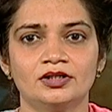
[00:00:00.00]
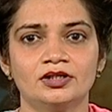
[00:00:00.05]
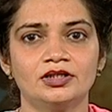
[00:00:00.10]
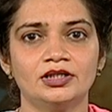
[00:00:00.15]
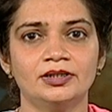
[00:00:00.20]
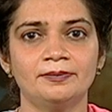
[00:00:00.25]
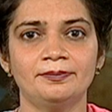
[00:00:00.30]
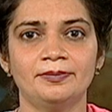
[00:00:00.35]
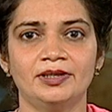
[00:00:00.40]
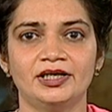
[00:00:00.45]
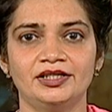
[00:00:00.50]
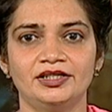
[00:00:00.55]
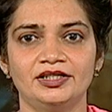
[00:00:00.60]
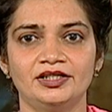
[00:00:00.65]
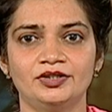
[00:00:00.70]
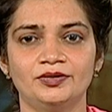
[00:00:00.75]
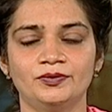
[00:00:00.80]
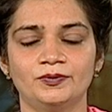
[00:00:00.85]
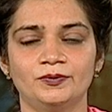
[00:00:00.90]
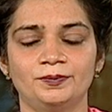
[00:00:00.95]

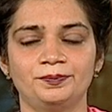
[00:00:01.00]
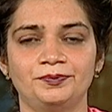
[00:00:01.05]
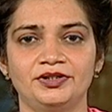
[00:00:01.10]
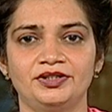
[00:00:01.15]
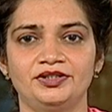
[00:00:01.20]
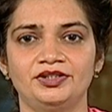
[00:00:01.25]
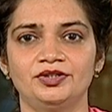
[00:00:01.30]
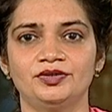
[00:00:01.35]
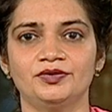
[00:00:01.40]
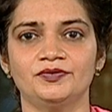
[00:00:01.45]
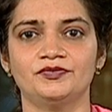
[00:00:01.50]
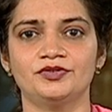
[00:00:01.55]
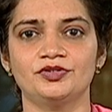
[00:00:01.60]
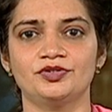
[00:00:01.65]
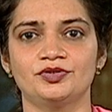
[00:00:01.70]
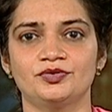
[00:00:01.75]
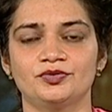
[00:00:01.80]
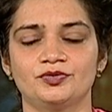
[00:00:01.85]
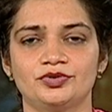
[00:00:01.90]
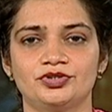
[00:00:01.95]
Combining the opinion of the
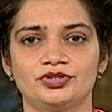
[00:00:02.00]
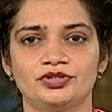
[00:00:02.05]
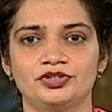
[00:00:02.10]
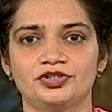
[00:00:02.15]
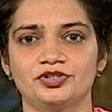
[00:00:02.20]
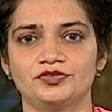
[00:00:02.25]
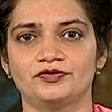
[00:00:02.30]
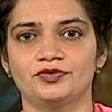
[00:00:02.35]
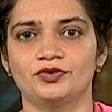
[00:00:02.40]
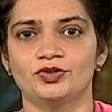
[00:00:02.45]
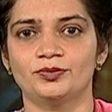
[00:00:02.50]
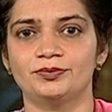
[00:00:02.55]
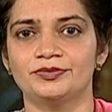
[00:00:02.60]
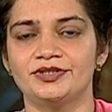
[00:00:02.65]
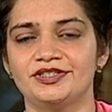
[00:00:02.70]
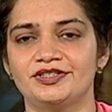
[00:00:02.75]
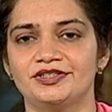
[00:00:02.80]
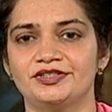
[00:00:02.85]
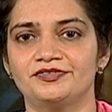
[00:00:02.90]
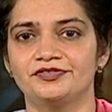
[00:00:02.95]
social
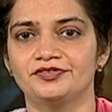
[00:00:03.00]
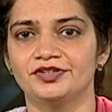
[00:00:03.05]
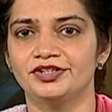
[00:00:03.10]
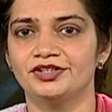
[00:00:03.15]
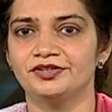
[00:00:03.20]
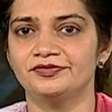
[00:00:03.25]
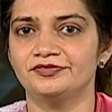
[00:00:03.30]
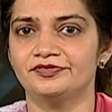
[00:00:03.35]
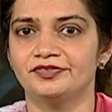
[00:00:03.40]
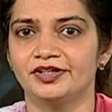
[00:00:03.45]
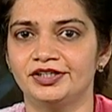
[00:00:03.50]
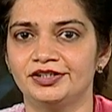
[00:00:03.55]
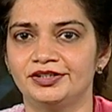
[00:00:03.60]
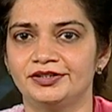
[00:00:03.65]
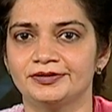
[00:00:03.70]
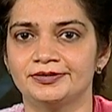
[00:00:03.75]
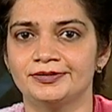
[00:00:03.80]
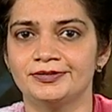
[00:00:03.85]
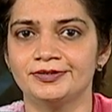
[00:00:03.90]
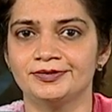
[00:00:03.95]
reformers and freedom
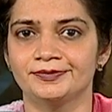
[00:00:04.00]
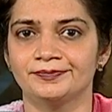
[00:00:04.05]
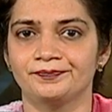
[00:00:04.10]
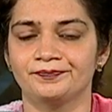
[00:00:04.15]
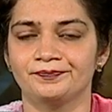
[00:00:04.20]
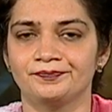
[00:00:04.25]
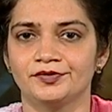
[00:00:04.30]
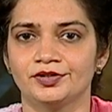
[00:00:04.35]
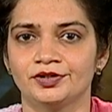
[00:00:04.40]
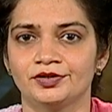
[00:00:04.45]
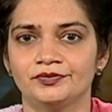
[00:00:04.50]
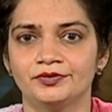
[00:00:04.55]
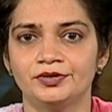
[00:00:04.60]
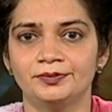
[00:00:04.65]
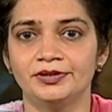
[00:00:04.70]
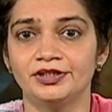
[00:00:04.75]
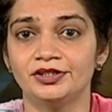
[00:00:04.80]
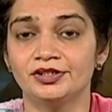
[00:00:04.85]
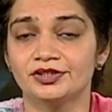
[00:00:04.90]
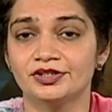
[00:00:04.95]
fighters, it would
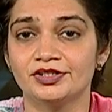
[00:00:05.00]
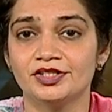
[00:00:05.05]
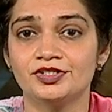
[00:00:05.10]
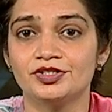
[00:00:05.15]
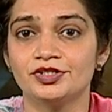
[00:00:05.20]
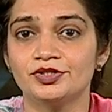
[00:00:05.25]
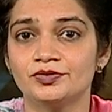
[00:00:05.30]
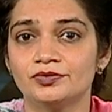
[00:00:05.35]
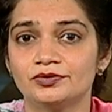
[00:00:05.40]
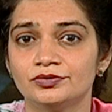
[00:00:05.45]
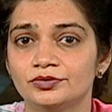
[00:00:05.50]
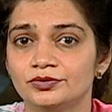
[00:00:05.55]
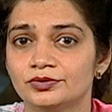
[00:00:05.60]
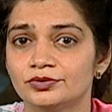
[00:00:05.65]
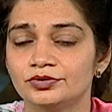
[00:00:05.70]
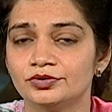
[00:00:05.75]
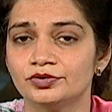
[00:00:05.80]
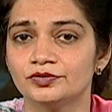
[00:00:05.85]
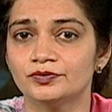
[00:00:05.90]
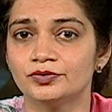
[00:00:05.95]
be interesting to
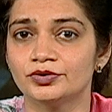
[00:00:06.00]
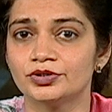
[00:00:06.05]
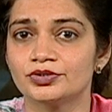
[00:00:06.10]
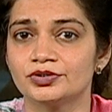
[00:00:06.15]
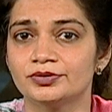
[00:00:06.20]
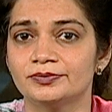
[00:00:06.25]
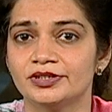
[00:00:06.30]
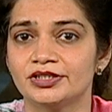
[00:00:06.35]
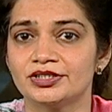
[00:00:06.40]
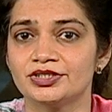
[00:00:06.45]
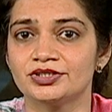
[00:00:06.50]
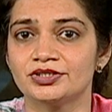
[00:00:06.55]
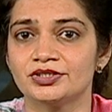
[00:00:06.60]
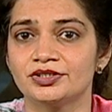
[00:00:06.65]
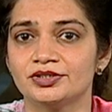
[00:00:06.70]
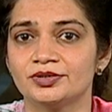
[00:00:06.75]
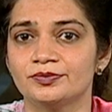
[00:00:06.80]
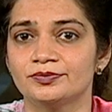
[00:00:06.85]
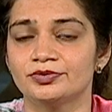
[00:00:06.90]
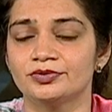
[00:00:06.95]
note what Subhash
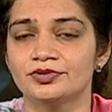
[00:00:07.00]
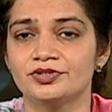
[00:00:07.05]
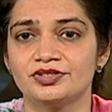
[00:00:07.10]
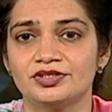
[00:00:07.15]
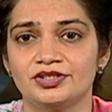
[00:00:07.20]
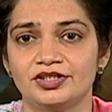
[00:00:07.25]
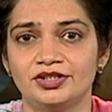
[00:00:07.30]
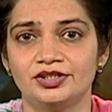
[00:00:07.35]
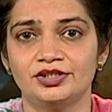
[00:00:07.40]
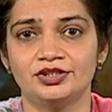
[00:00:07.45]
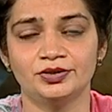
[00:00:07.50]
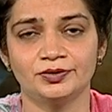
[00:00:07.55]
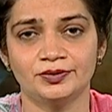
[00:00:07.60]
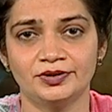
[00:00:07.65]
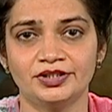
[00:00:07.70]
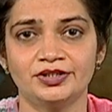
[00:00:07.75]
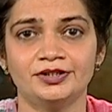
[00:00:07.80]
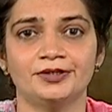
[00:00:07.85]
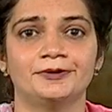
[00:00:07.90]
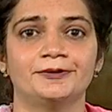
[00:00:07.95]
Chandra Bose said
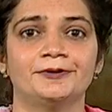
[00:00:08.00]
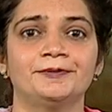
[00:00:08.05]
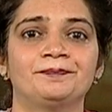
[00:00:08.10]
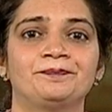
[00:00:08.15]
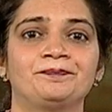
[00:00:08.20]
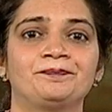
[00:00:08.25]
during the